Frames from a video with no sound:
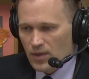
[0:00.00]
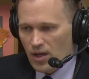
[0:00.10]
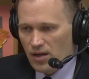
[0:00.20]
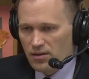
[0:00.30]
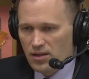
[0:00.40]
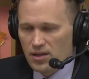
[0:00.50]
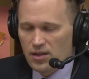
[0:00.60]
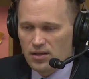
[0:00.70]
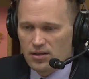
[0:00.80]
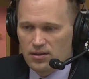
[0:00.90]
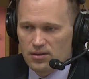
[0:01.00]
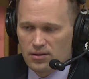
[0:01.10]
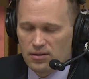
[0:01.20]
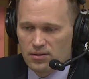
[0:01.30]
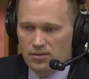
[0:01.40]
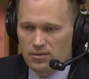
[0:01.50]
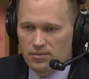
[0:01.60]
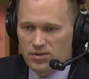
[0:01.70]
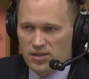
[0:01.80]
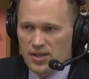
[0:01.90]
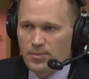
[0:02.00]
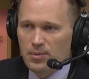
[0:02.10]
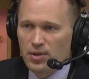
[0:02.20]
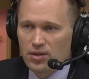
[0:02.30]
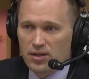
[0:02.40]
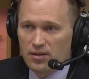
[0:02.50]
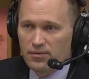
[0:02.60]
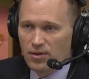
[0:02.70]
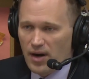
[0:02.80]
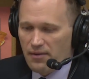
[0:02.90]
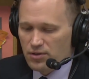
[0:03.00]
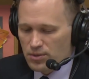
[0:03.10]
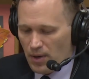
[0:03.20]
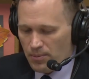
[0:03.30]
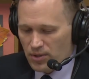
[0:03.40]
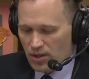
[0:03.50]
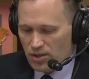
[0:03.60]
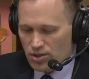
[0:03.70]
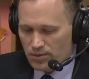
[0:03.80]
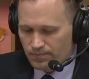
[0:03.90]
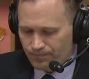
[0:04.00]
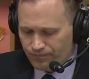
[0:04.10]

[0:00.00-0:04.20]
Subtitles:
kind of the susceptibility of your average population.